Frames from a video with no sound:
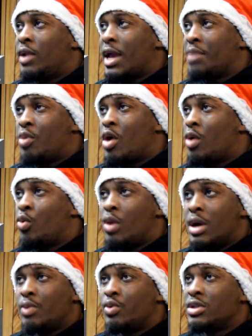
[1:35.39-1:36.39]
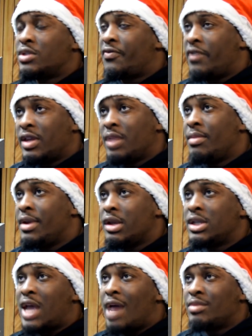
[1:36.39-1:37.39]
felt like part 1 was 50
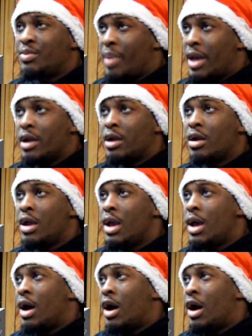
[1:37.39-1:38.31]
million times better.